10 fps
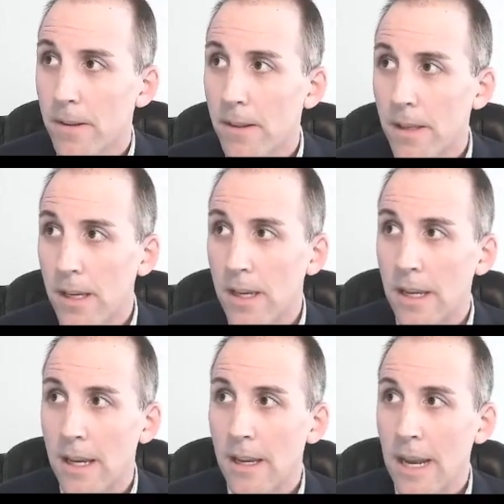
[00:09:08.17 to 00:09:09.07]

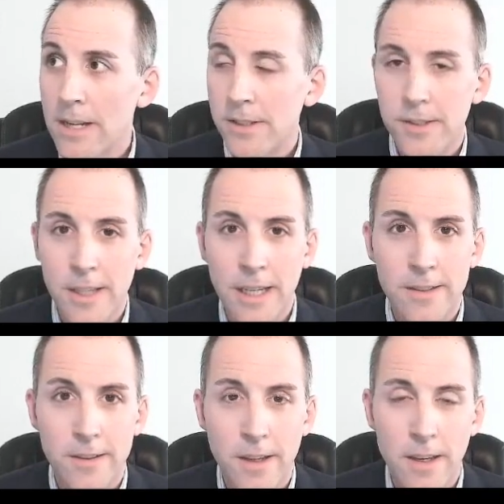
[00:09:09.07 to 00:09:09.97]
The agency
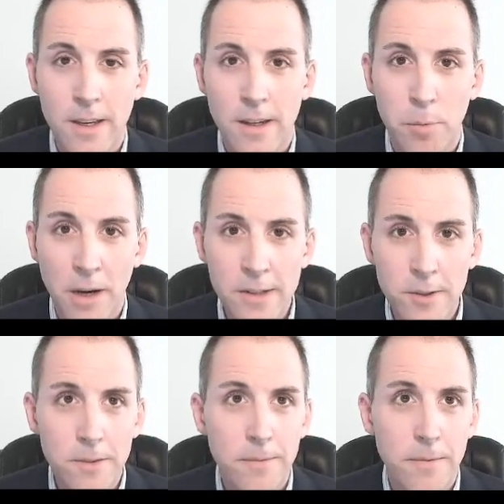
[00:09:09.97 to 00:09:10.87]
gets the
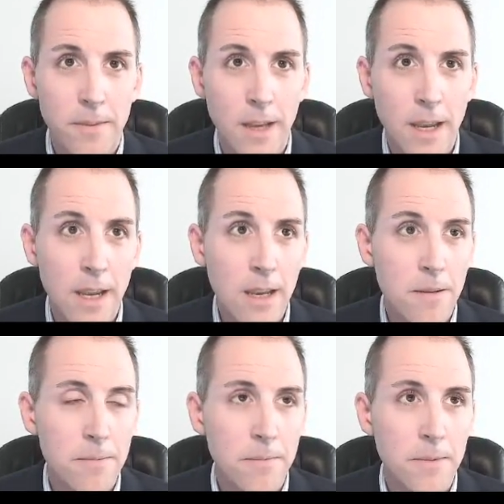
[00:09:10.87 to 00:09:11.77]
appraisal.
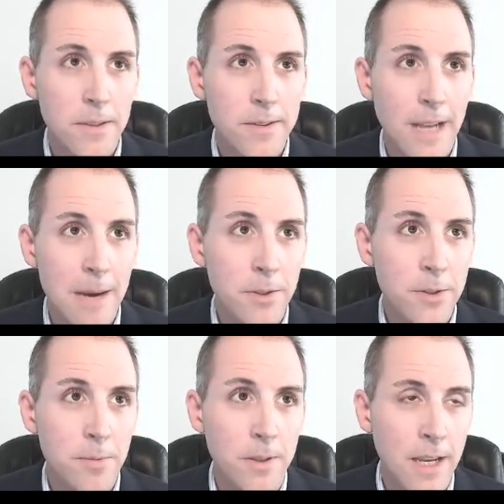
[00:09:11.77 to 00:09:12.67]
They
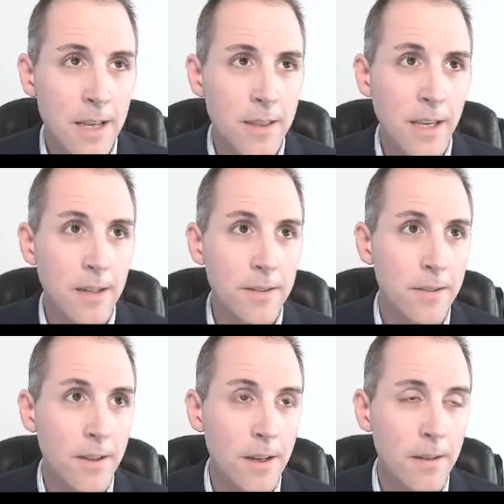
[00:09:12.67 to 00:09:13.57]
establish what they think
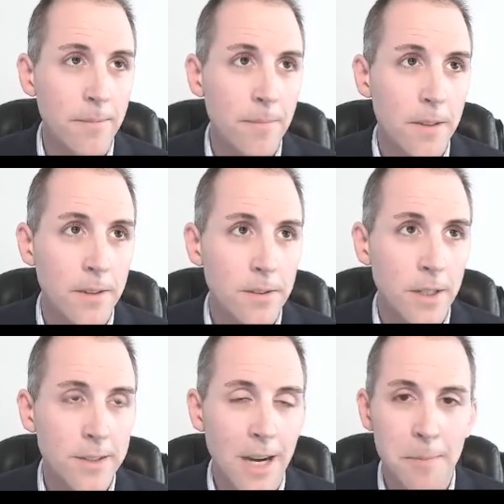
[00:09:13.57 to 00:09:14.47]
is the
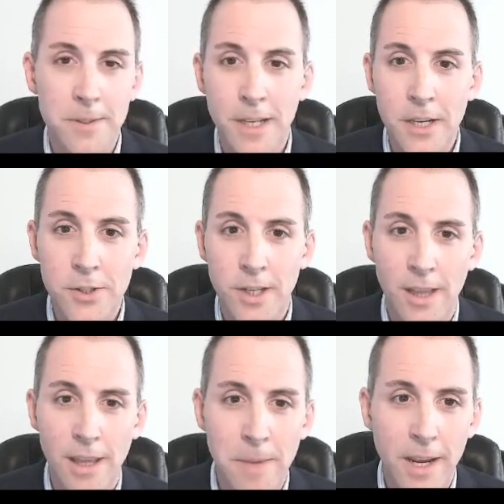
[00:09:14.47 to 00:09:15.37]
just compensation,
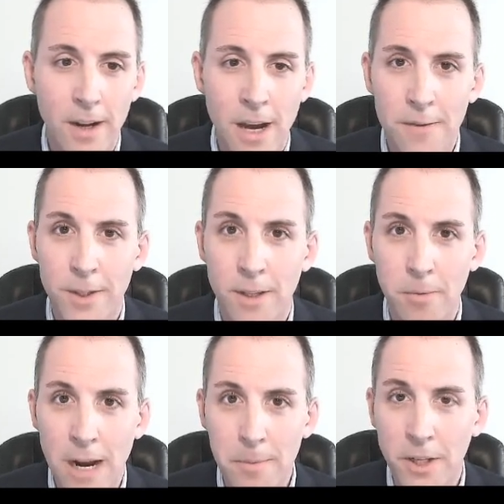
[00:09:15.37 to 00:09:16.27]
and they make an offer to the
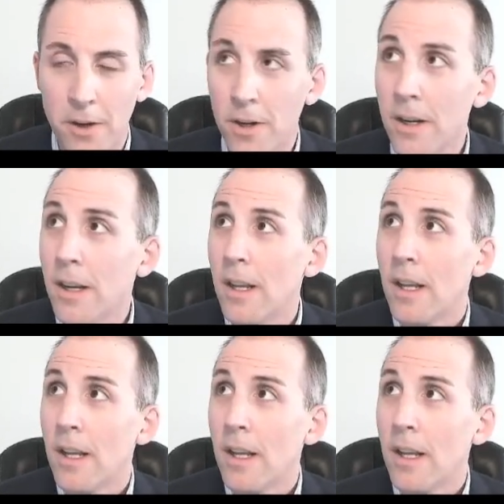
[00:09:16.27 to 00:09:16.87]
property owner.